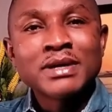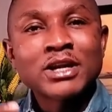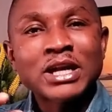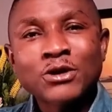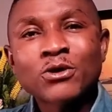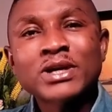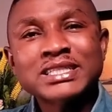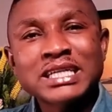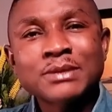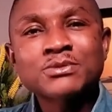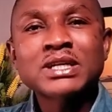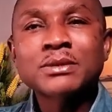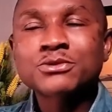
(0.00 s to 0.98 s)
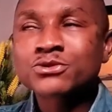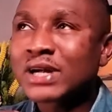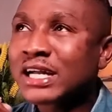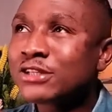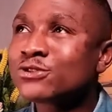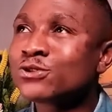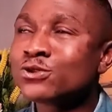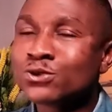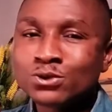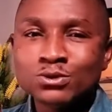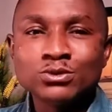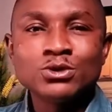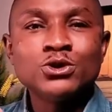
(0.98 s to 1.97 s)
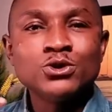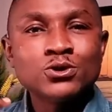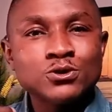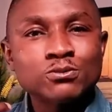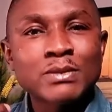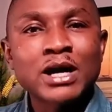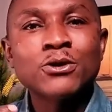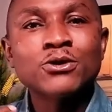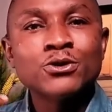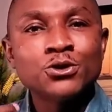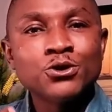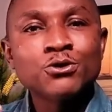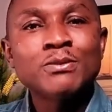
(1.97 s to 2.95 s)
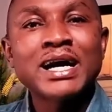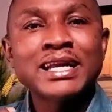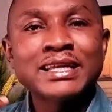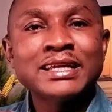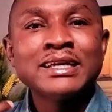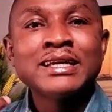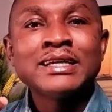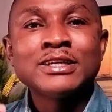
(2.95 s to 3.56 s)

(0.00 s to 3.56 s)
But at other times when I'm trying to use my own human,